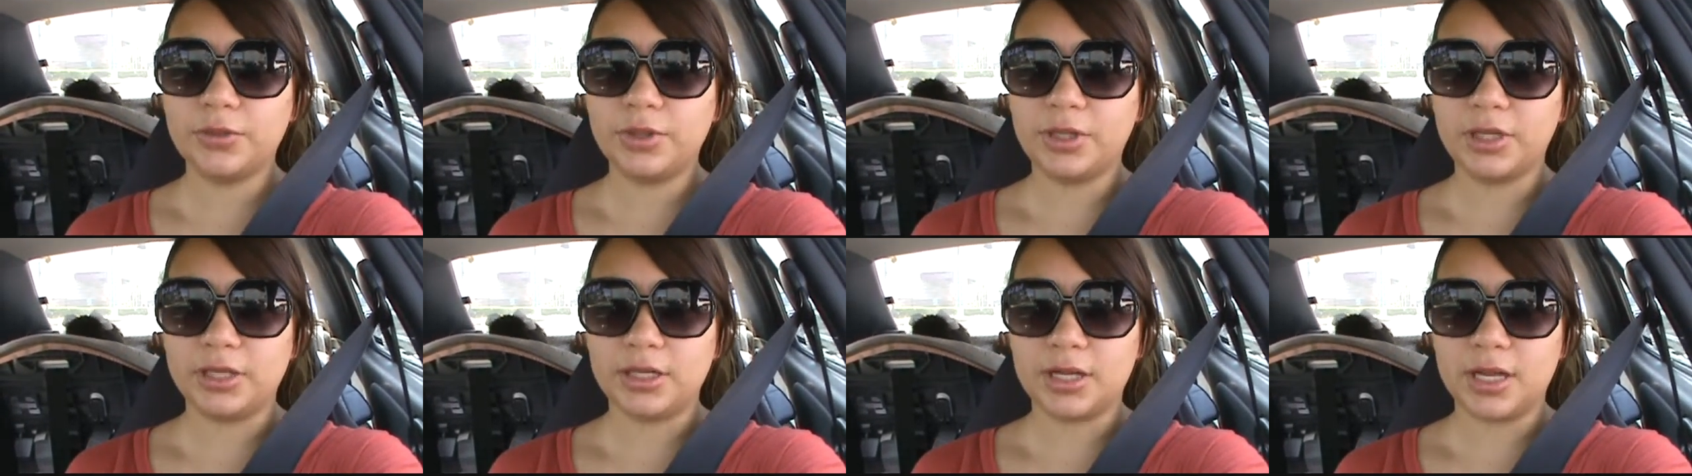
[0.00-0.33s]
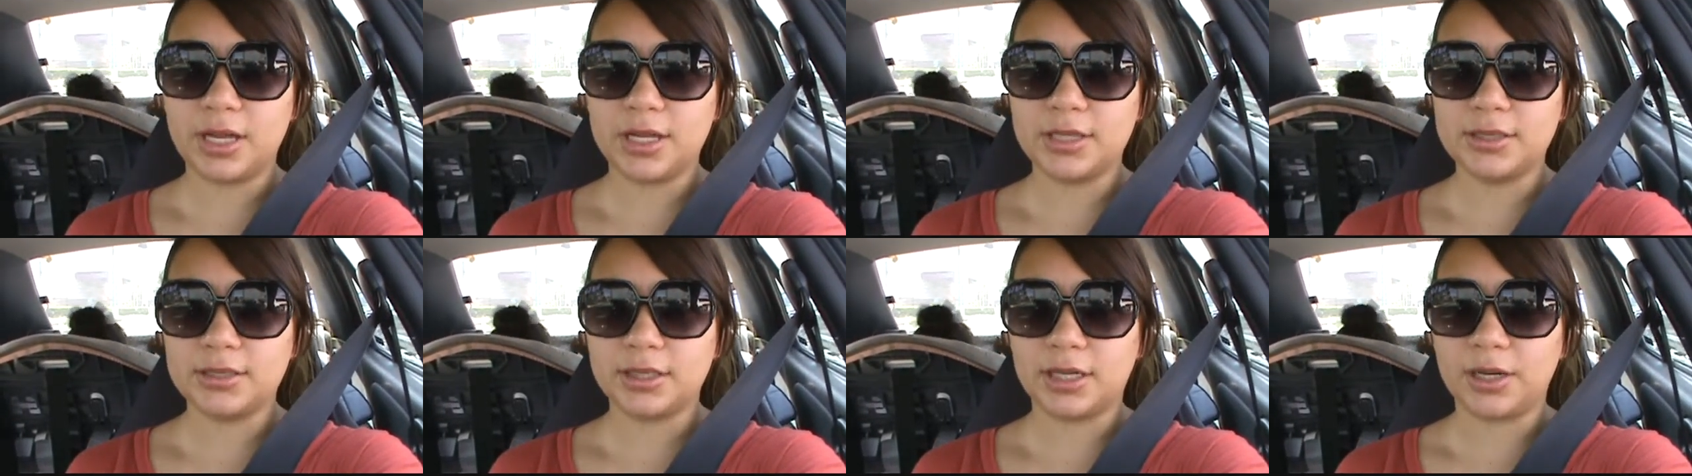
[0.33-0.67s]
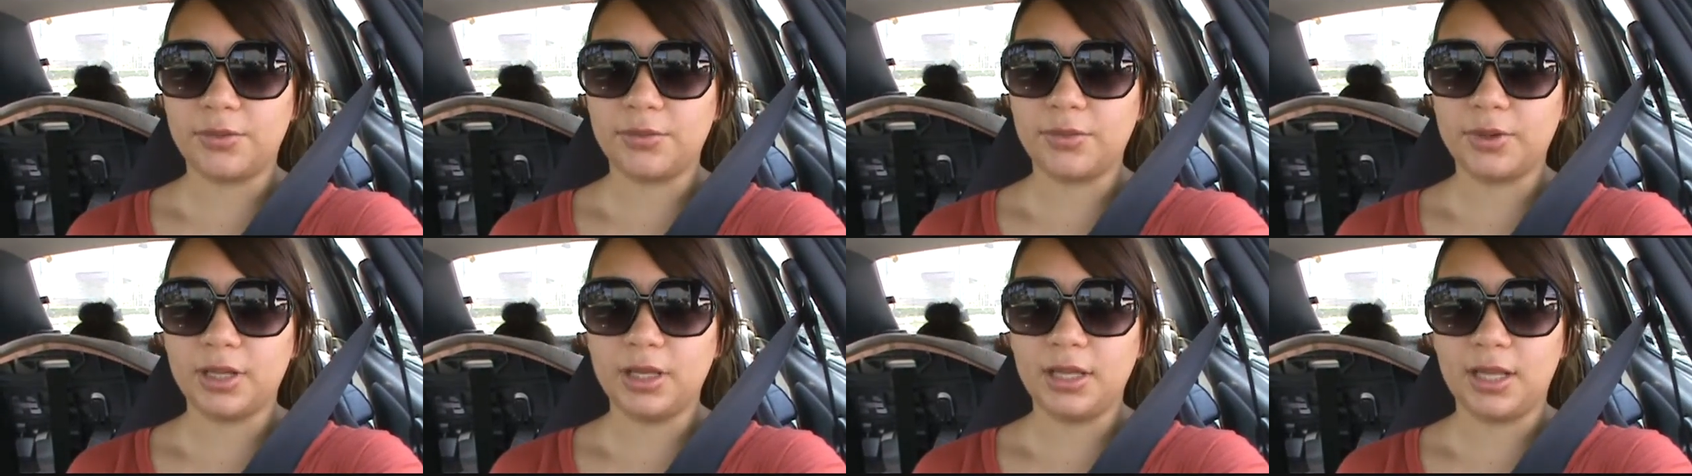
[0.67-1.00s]
really nice, and
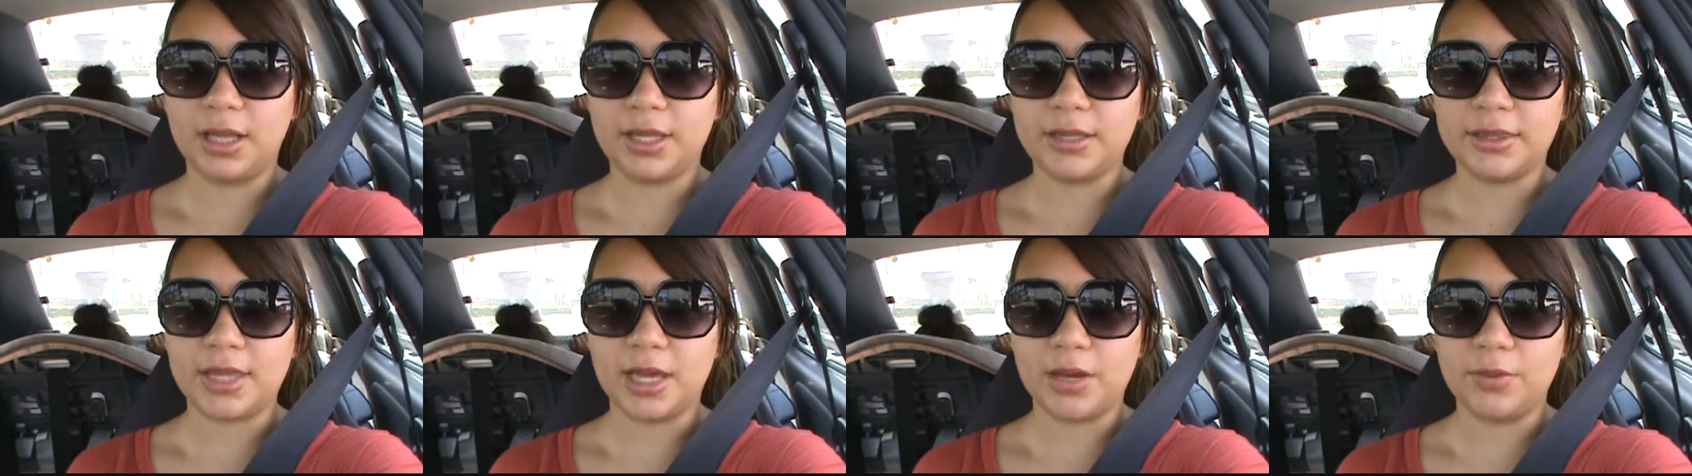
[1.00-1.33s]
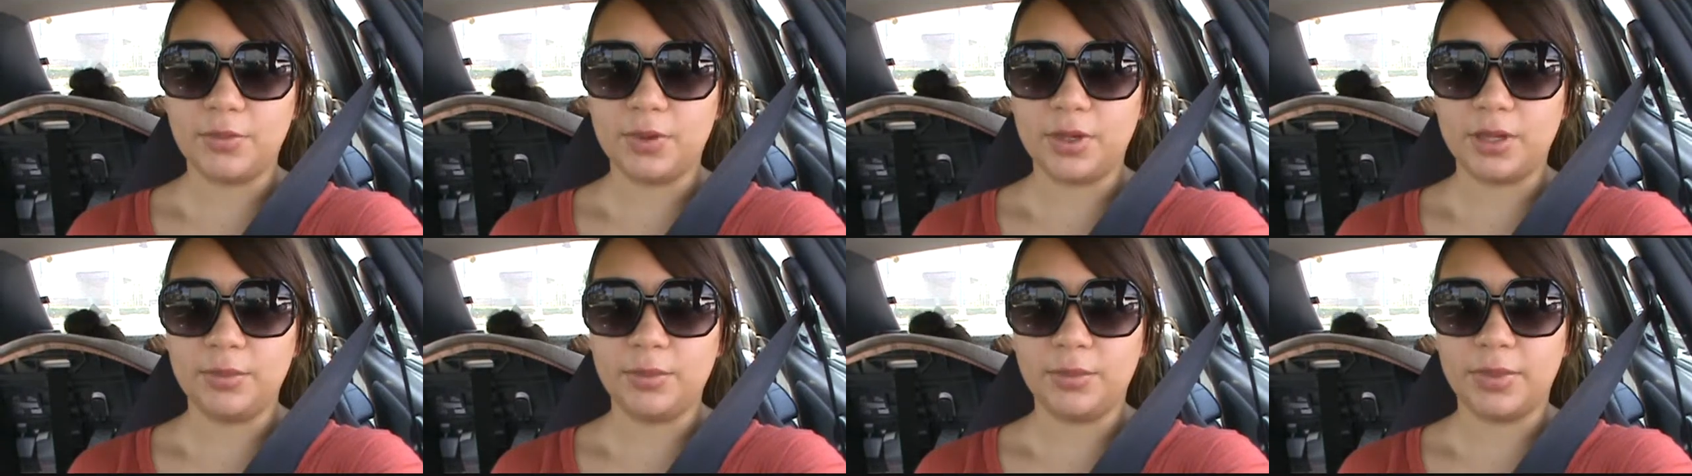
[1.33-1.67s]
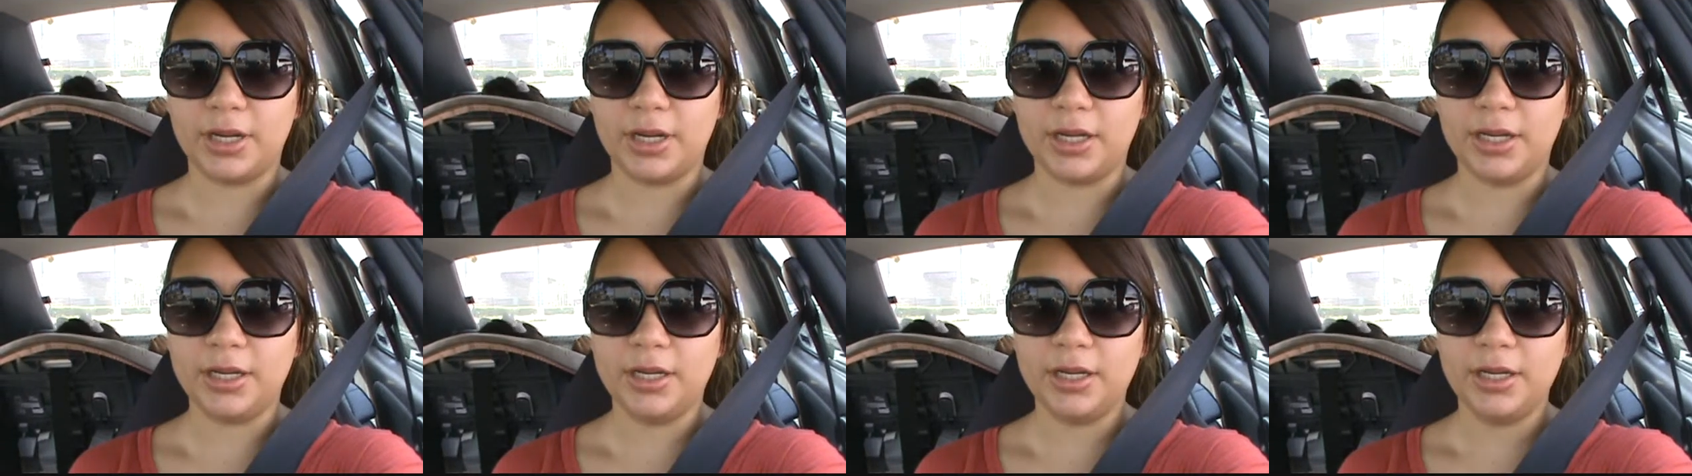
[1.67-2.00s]
I really like that one,
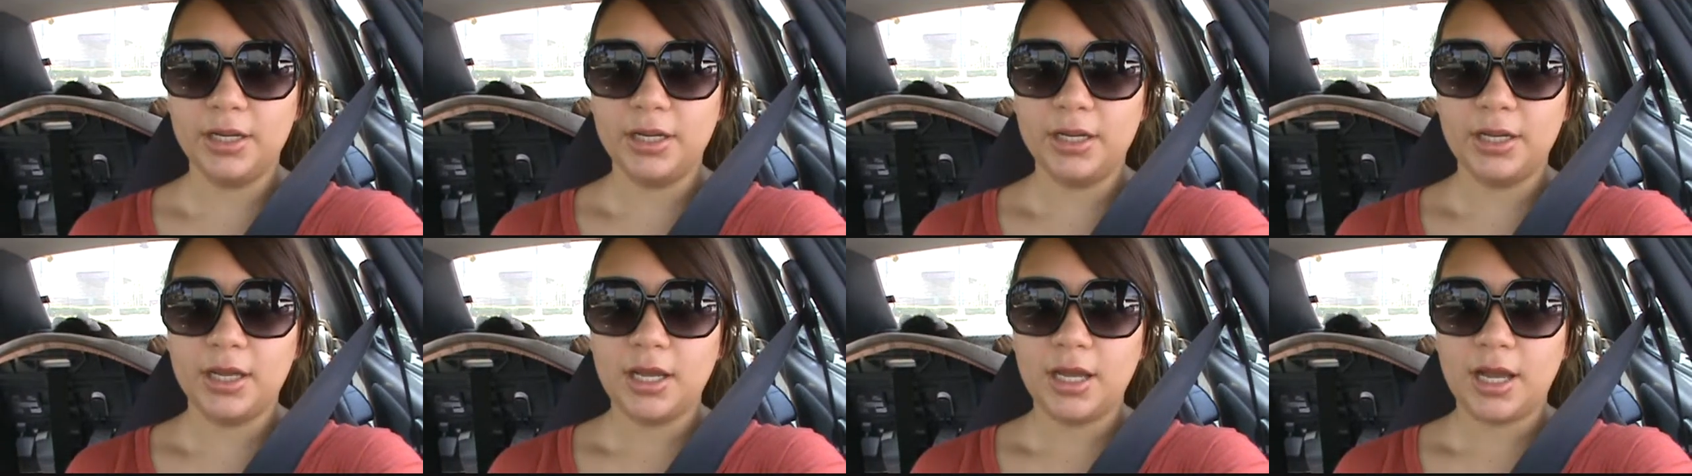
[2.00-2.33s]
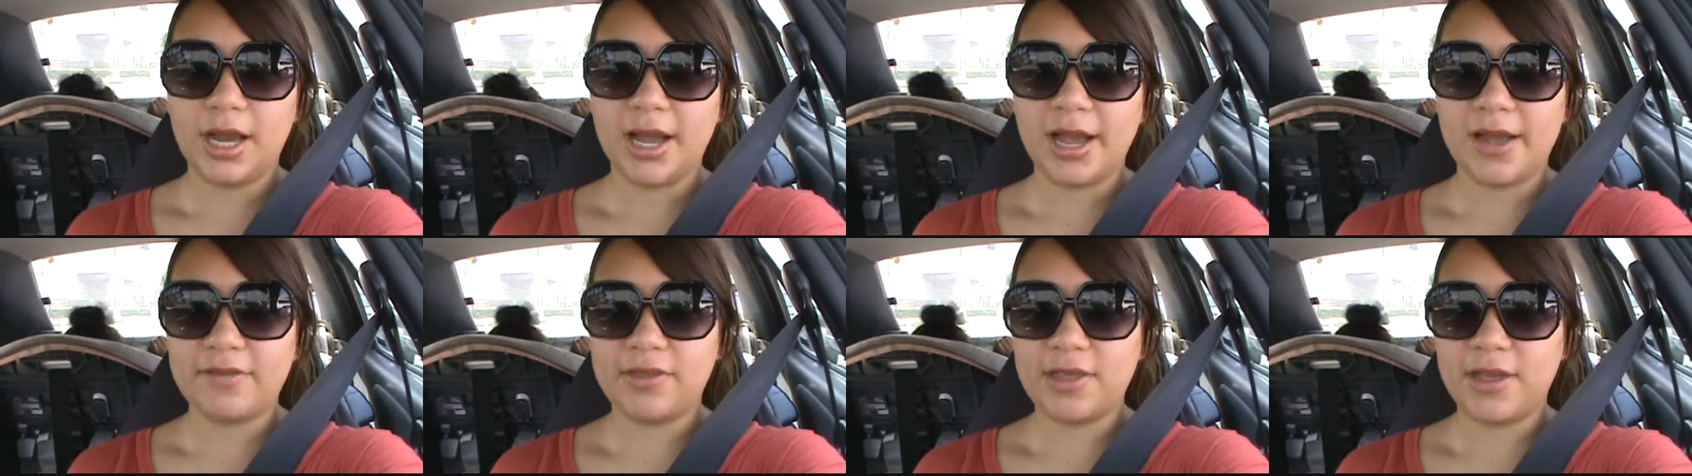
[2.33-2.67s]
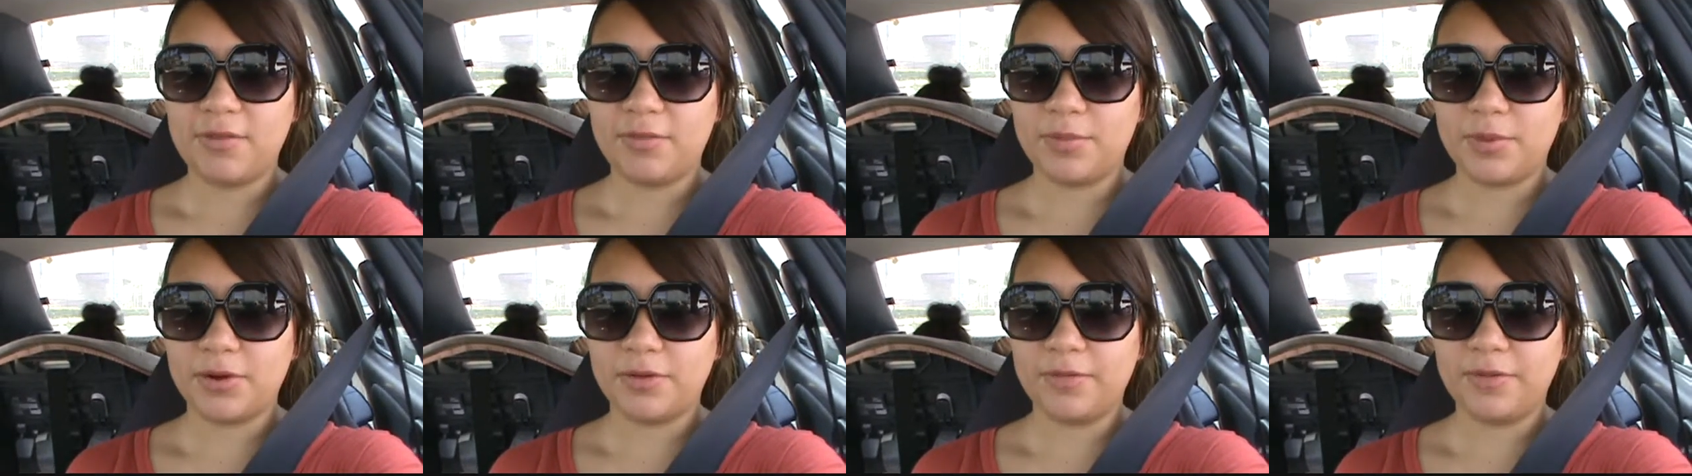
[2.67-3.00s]
but I have to
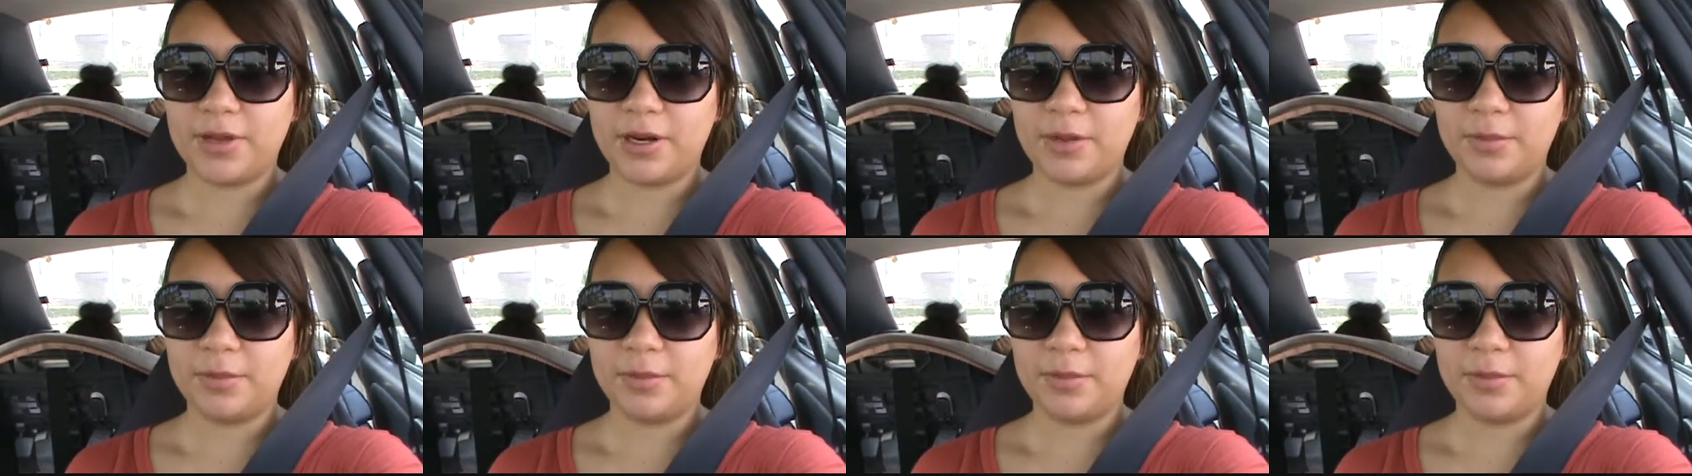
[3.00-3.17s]
have proof